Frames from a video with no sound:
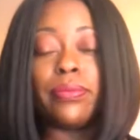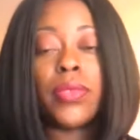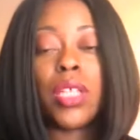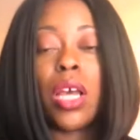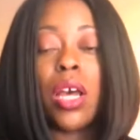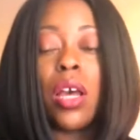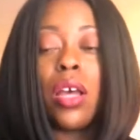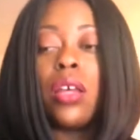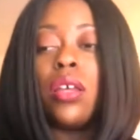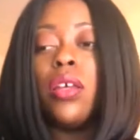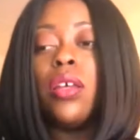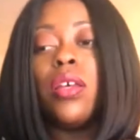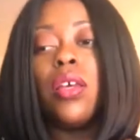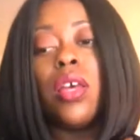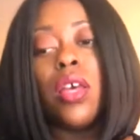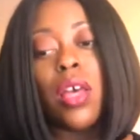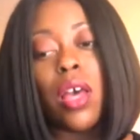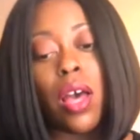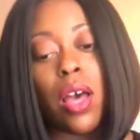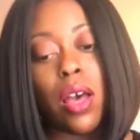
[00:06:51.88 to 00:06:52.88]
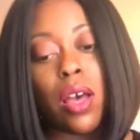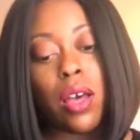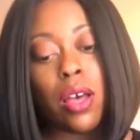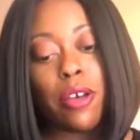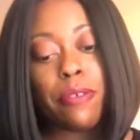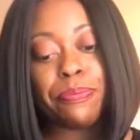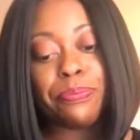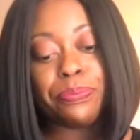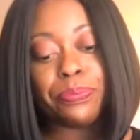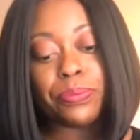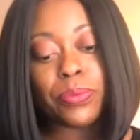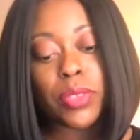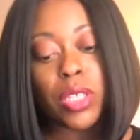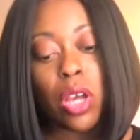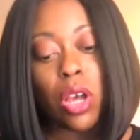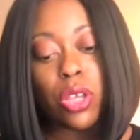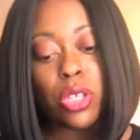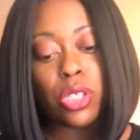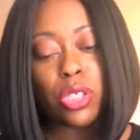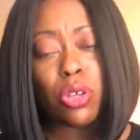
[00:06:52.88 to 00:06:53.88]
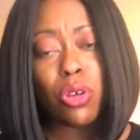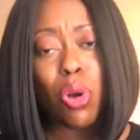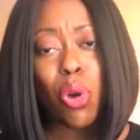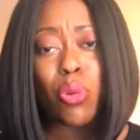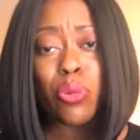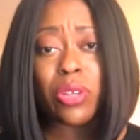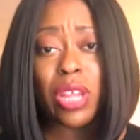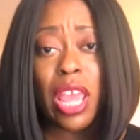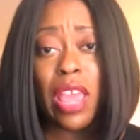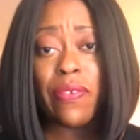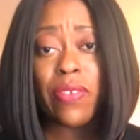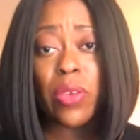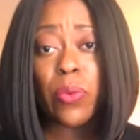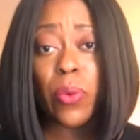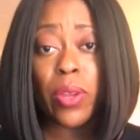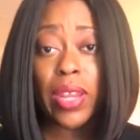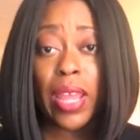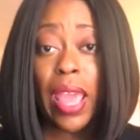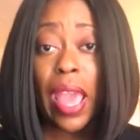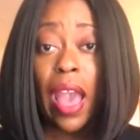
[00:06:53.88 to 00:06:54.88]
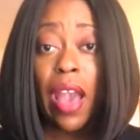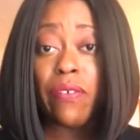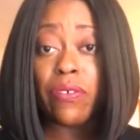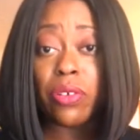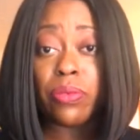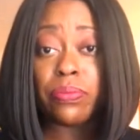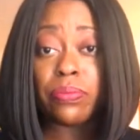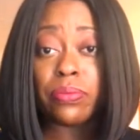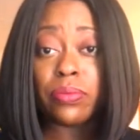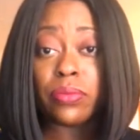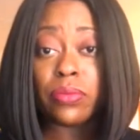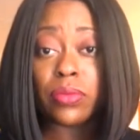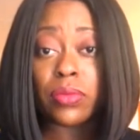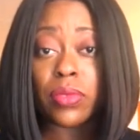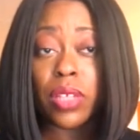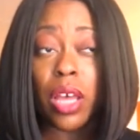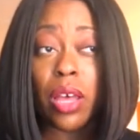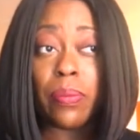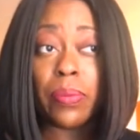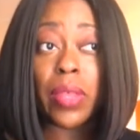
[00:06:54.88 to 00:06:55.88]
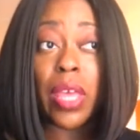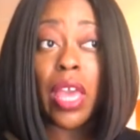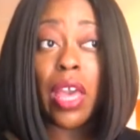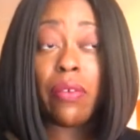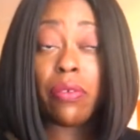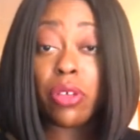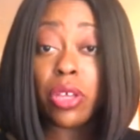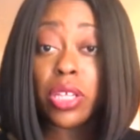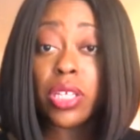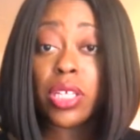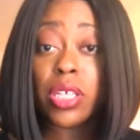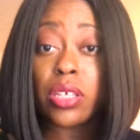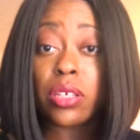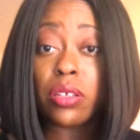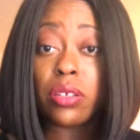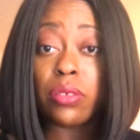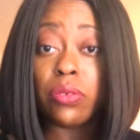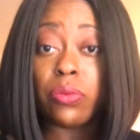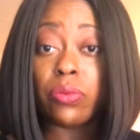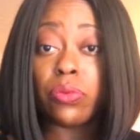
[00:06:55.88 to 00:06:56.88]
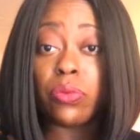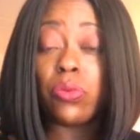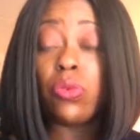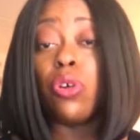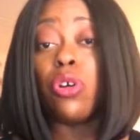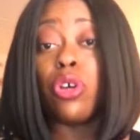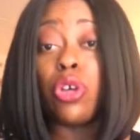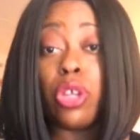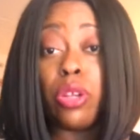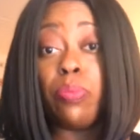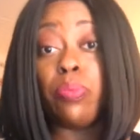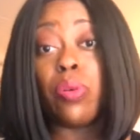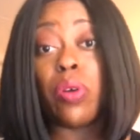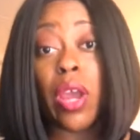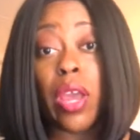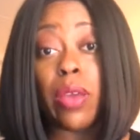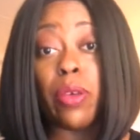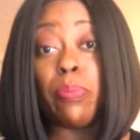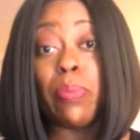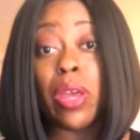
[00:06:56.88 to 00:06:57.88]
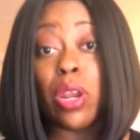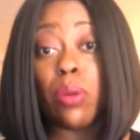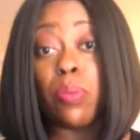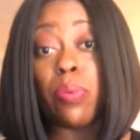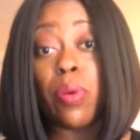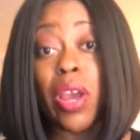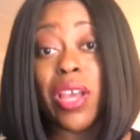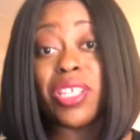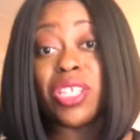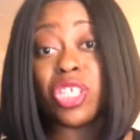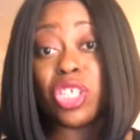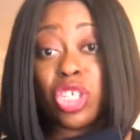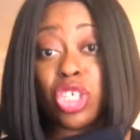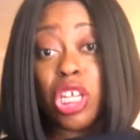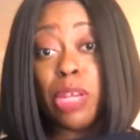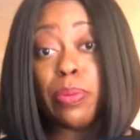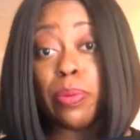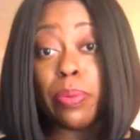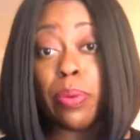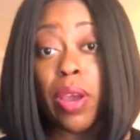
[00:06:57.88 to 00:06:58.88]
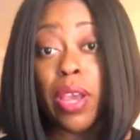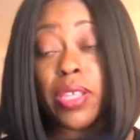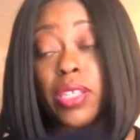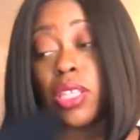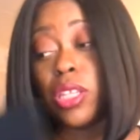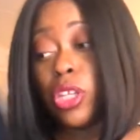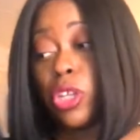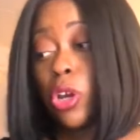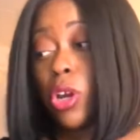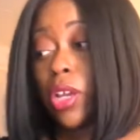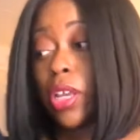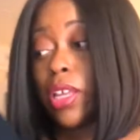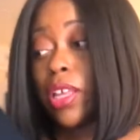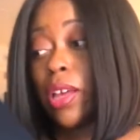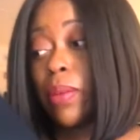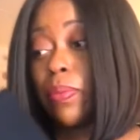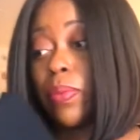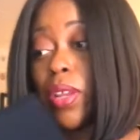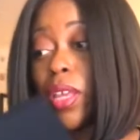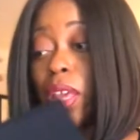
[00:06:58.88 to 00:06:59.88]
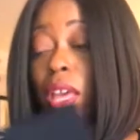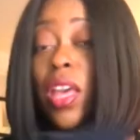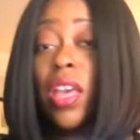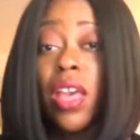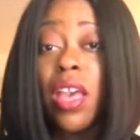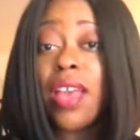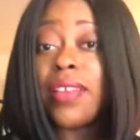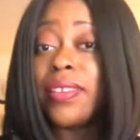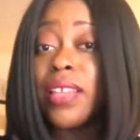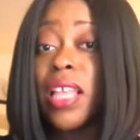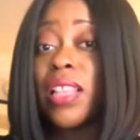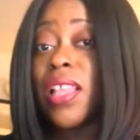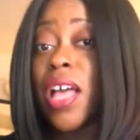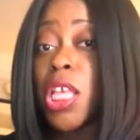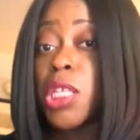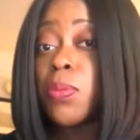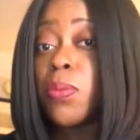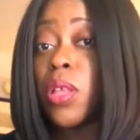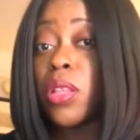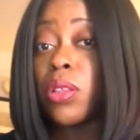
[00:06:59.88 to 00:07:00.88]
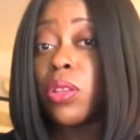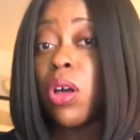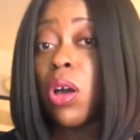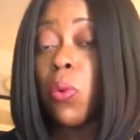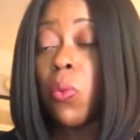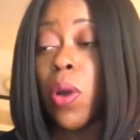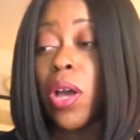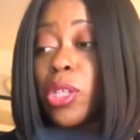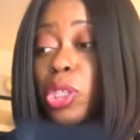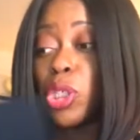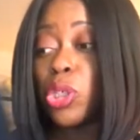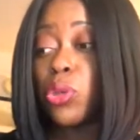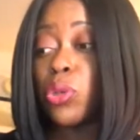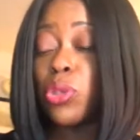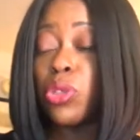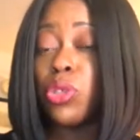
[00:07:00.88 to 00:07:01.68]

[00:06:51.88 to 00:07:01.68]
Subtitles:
Nah. Also, Old Navy, when they have them, they have good deal or good price, better prices, cheaper price than New York & Company. And they last me a long while too.